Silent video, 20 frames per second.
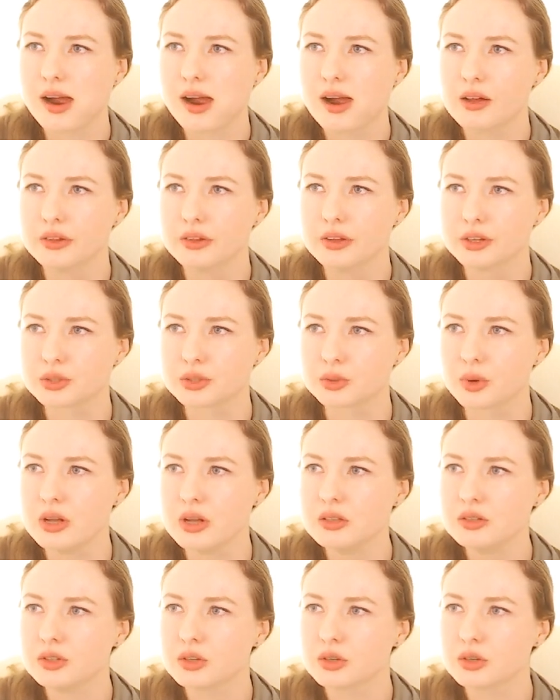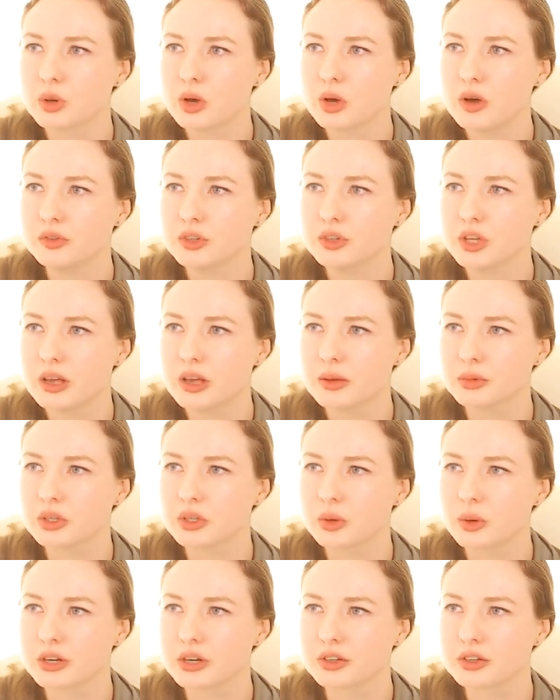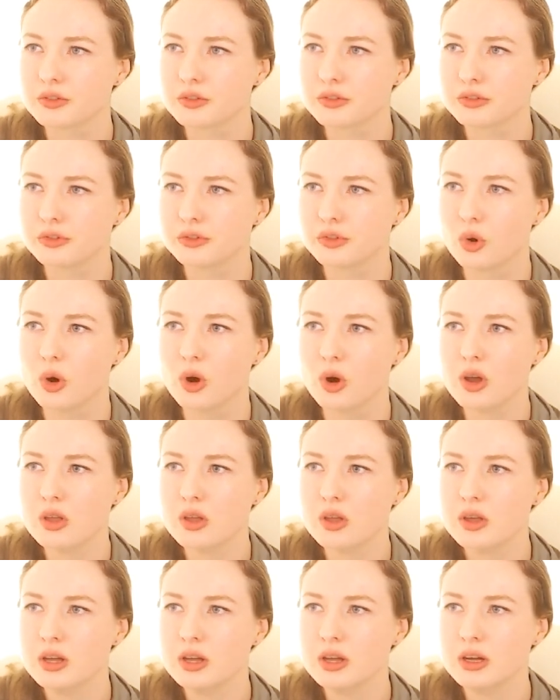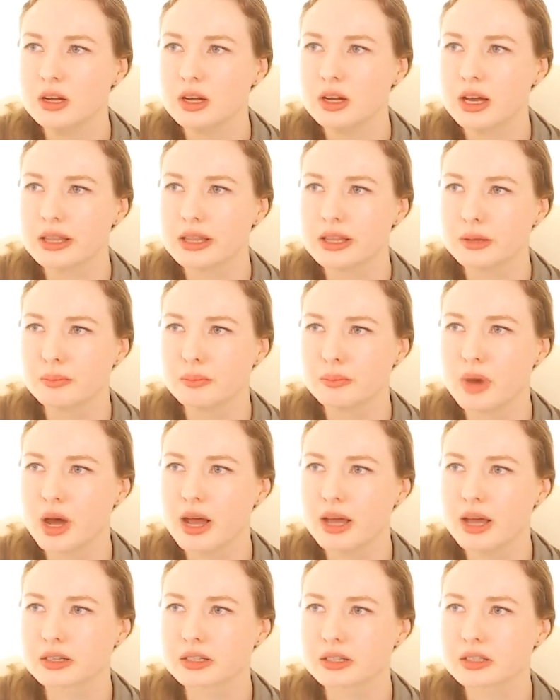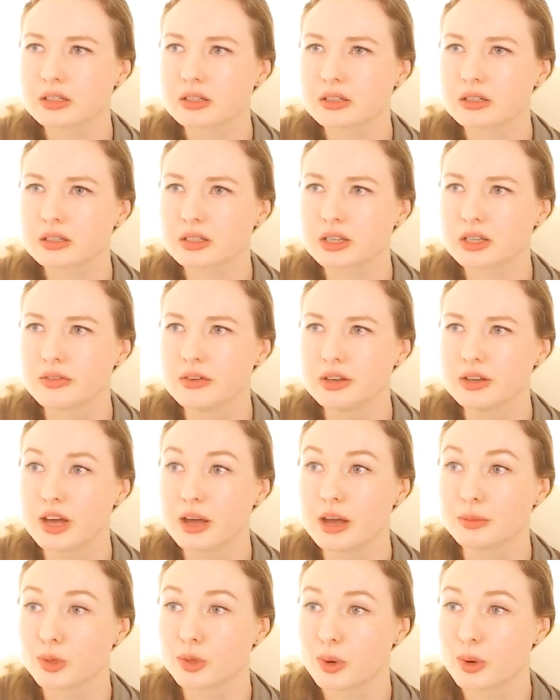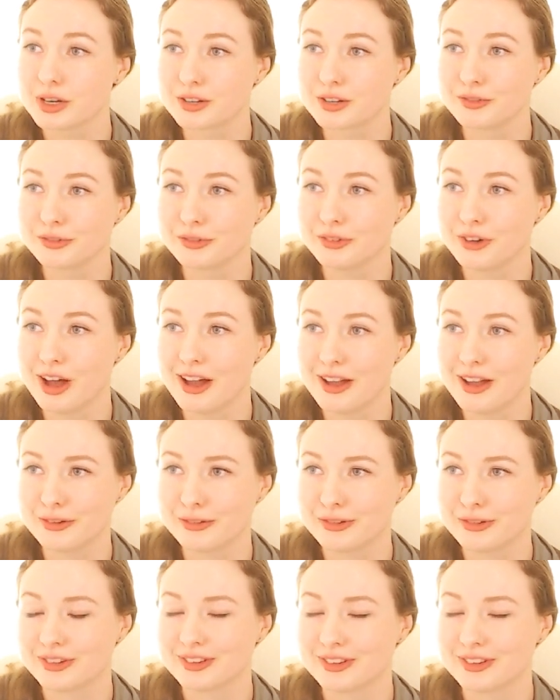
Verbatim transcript: this one, so 12 times equation 4, and then minus 7 times equation 5.